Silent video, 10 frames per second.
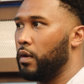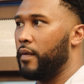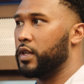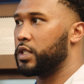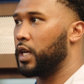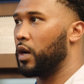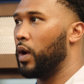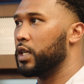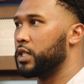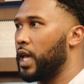obviously you got to
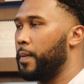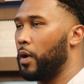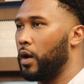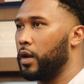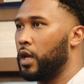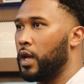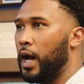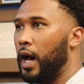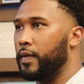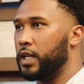watch tape on
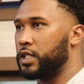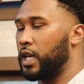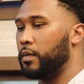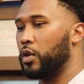how they schemed